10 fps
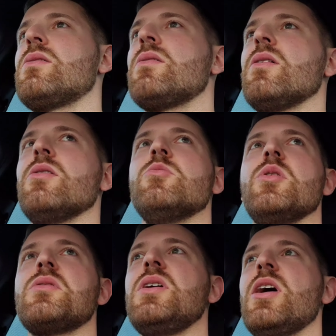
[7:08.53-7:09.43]
So
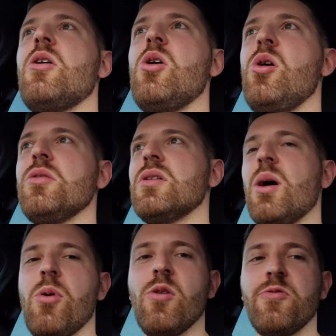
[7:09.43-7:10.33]
we'll see how it holds
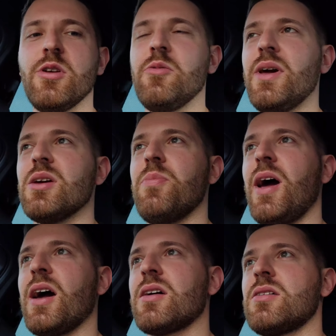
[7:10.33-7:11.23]
up. Hopefully we make it
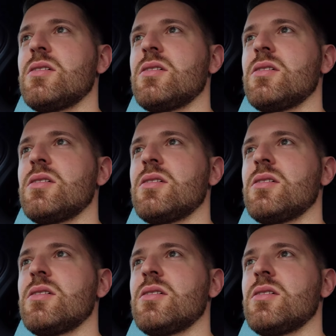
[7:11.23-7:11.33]
back.